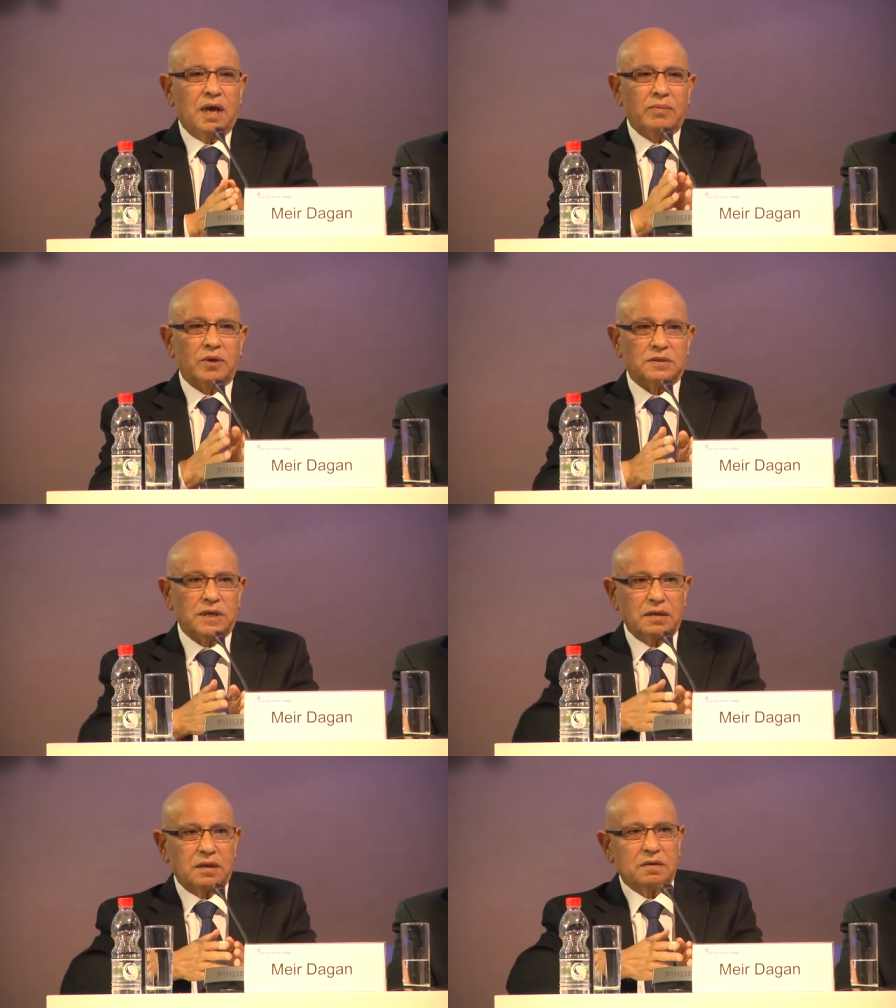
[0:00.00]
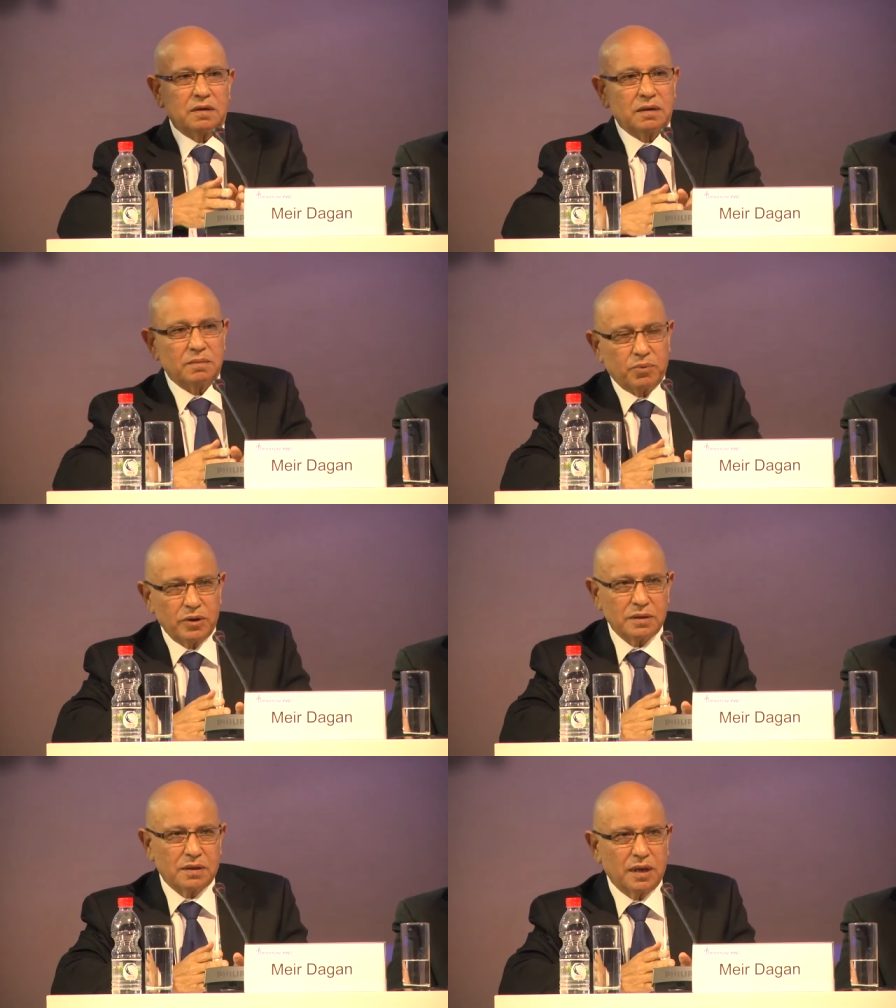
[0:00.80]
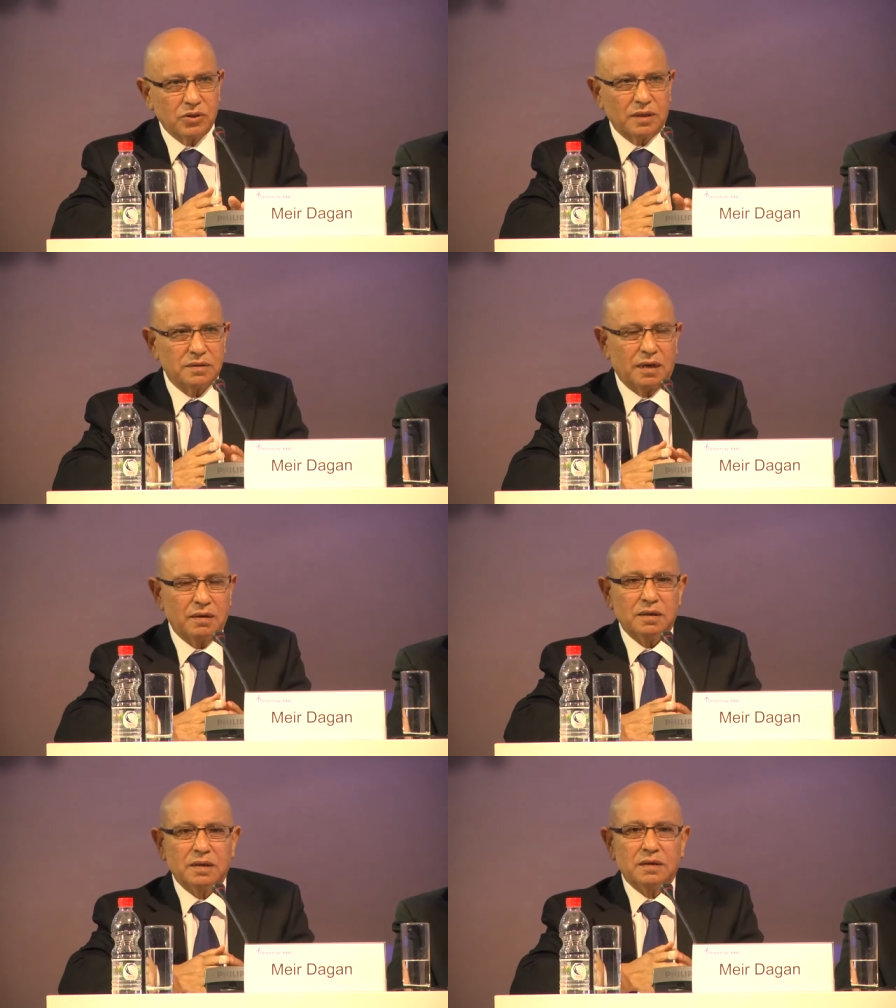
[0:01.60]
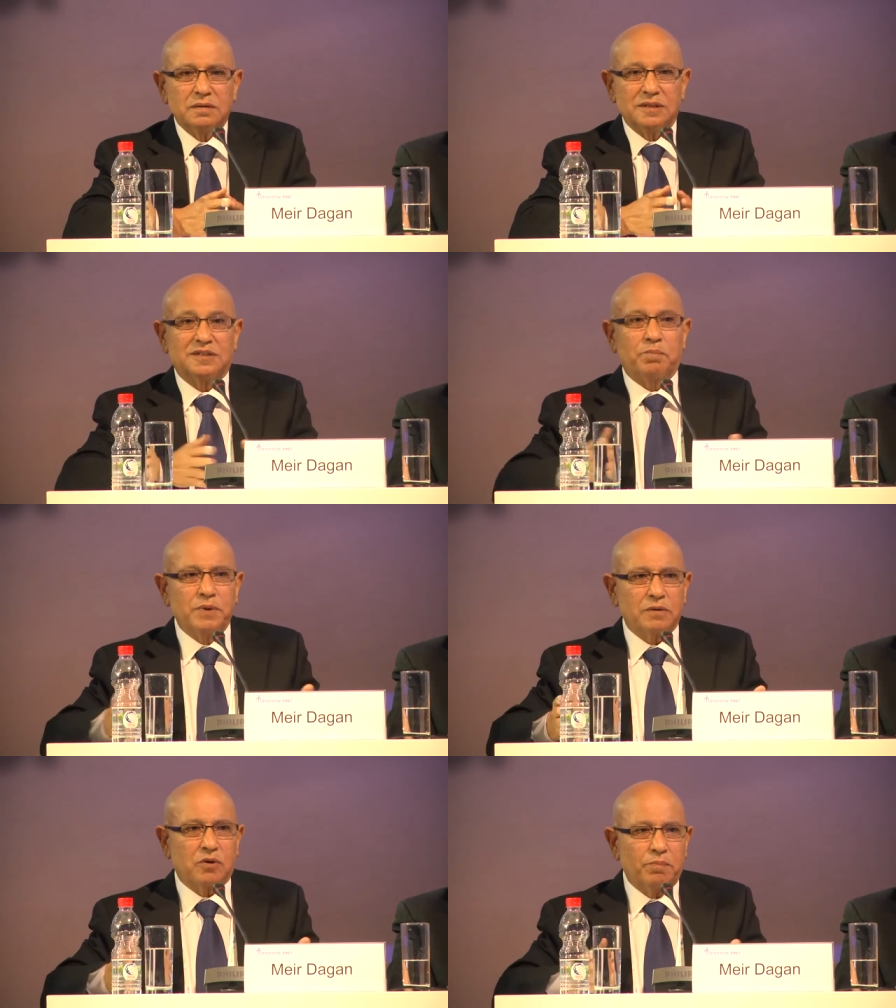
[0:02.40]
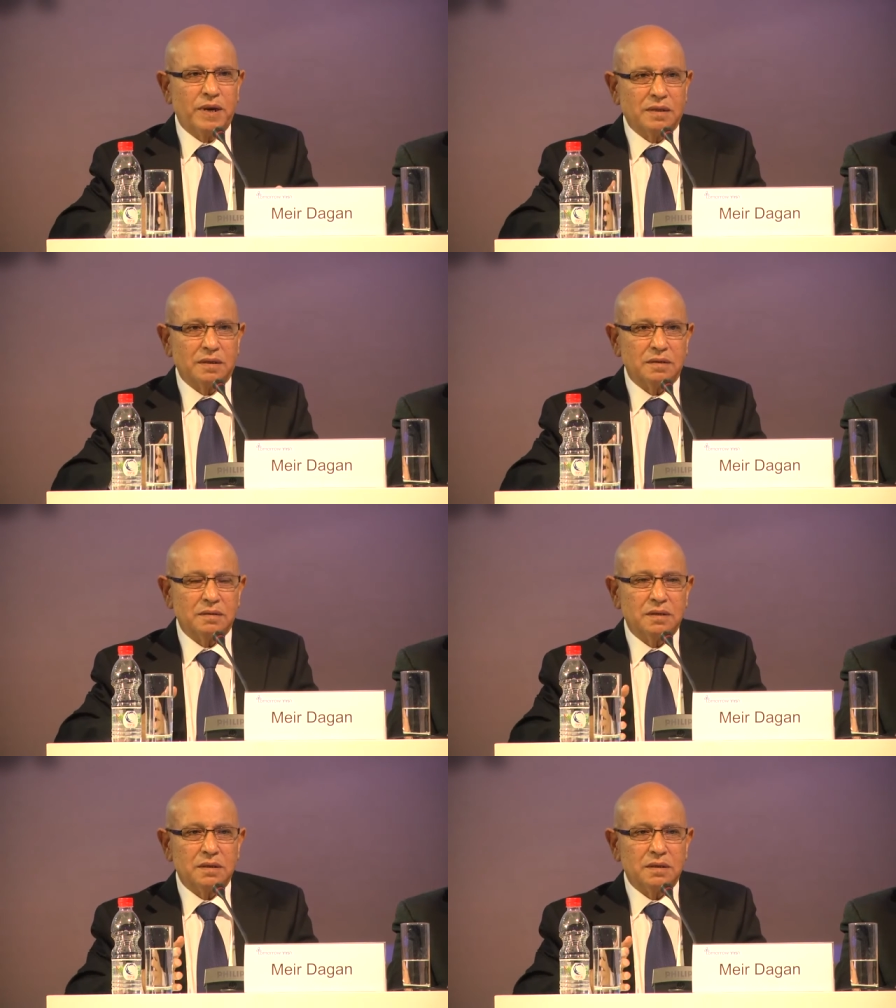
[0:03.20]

I'm not saying that the political agenda disappeared completely,